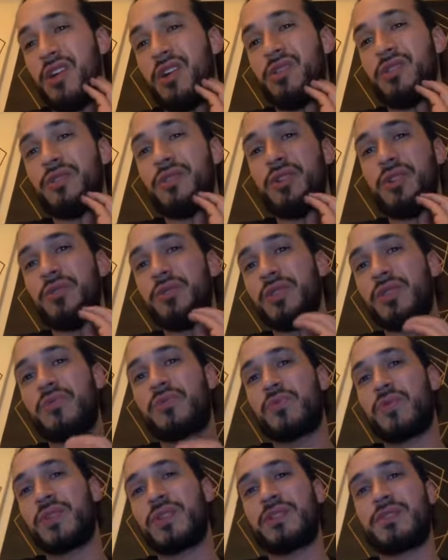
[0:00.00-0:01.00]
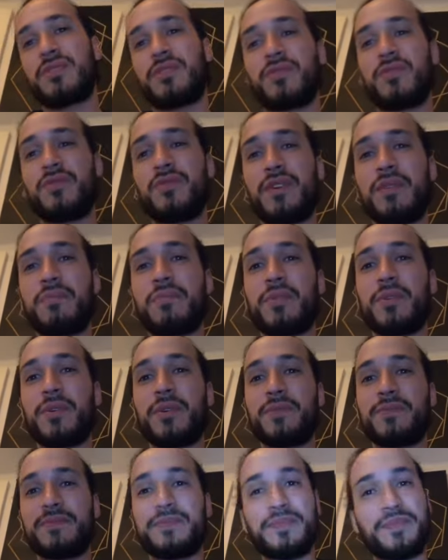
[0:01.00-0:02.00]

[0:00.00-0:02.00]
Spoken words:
although this one is in November,